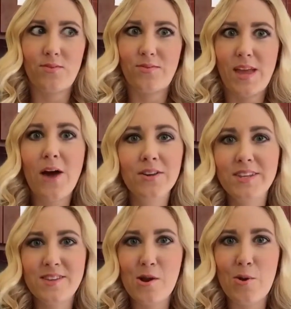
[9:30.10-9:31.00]
How can they
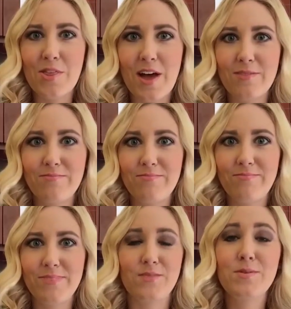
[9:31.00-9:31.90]
say no to that?
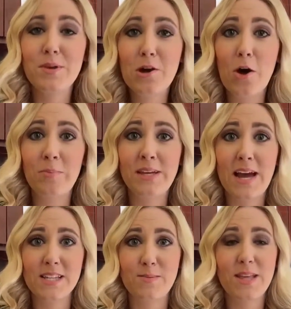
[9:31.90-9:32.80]
If somebody called me and
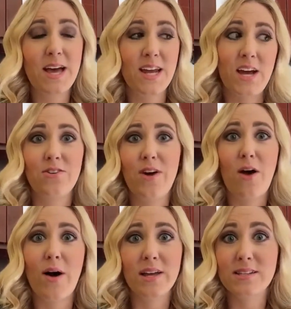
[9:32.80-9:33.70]
asked me that, I don't know how
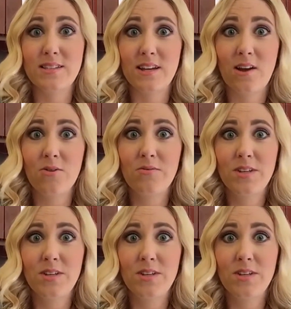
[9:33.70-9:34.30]
I could say no.